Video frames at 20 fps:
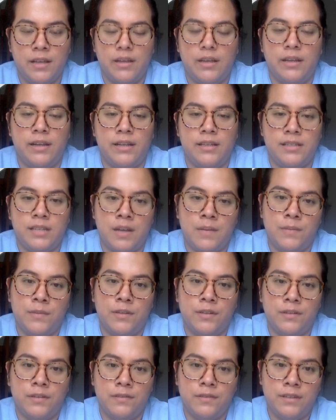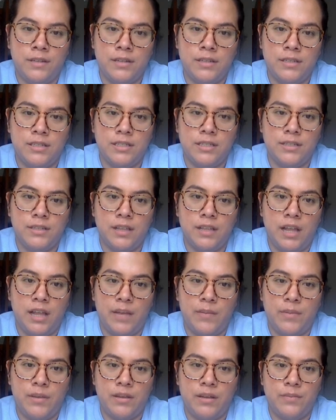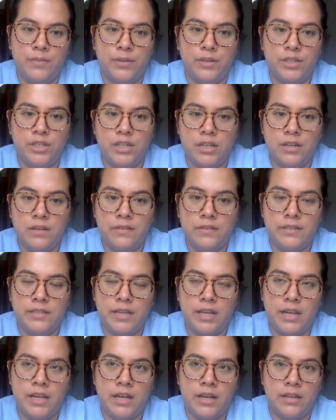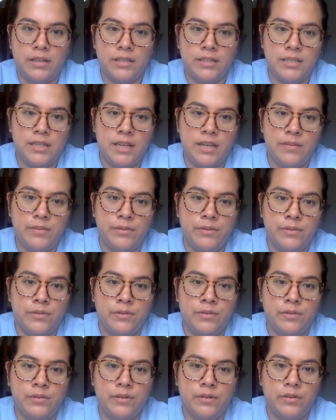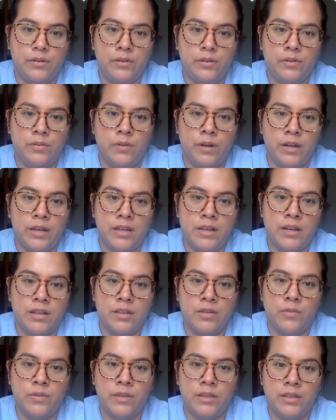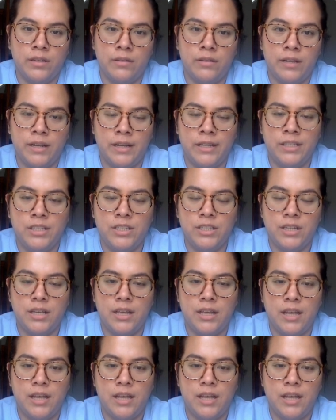An example of this is climbing a bookshelf, standing on a table, or walking on the window ledge.